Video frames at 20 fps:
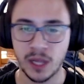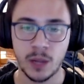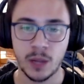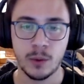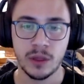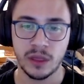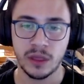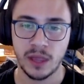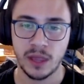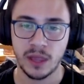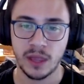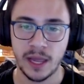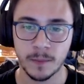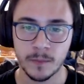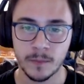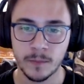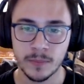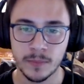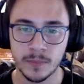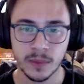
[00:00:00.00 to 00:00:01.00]
with, like,
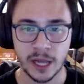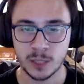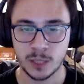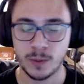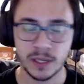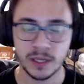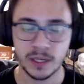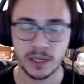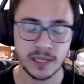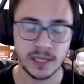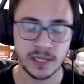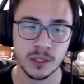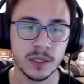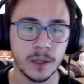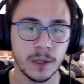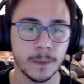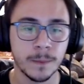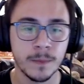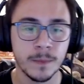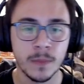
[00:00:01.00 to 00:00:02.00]
expectations
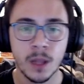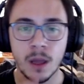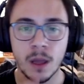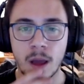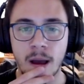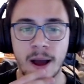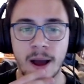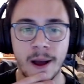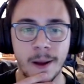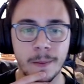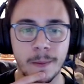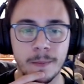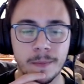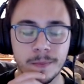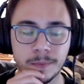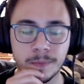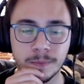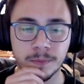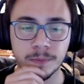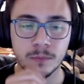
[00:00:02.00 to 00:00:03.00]
here. What
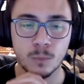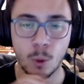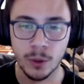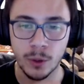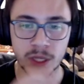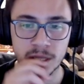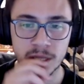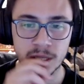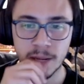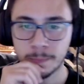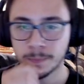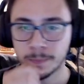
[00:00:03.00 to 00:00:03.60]
were you gonna say?